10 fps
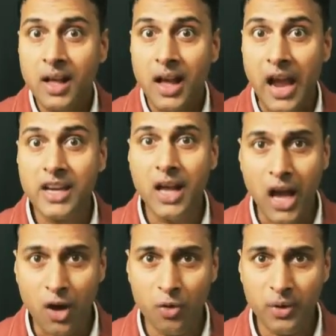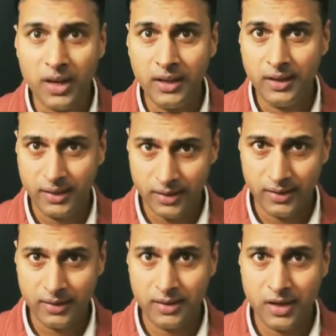And how we
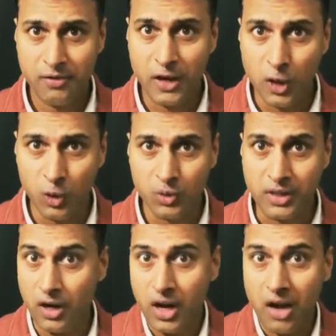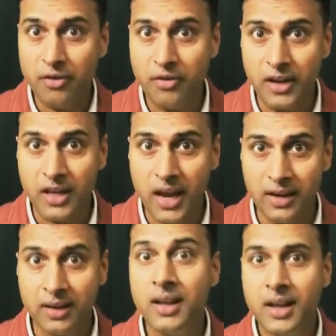will lose or how we will
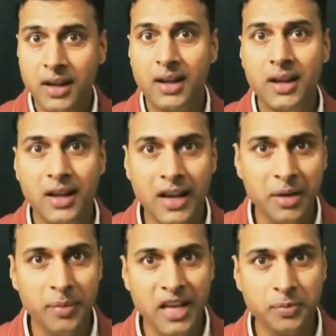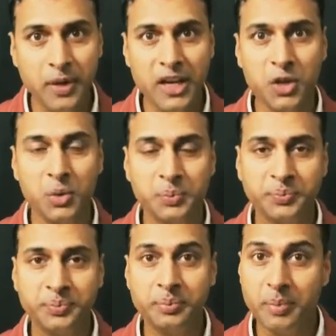gain, let me explain you
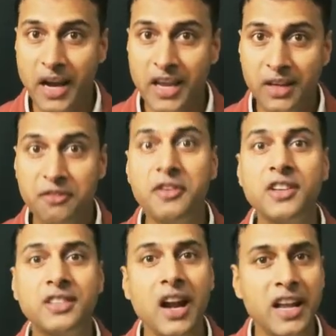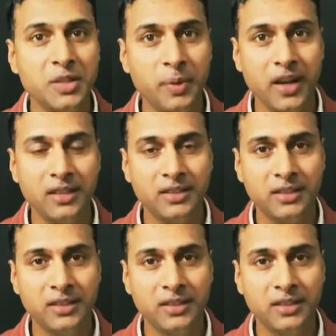my first hand experience.